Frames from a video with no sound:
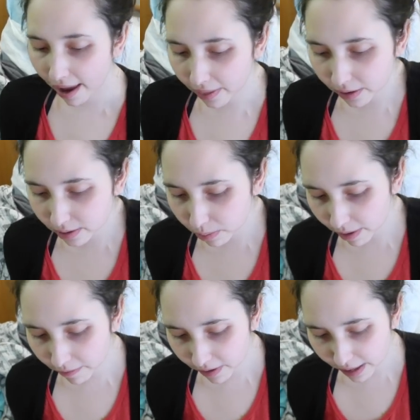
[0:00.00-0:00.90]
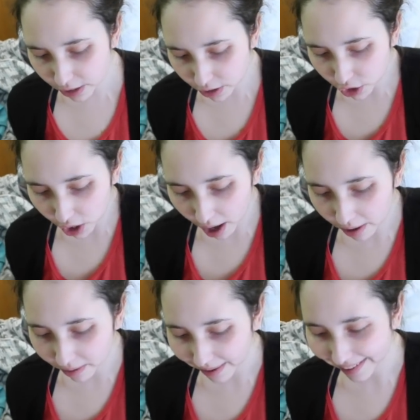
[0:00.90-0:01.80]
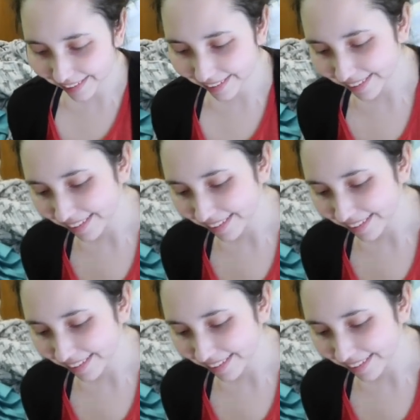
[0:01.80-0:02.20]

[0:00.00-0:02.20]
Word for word: a mystery one package. Each chakra.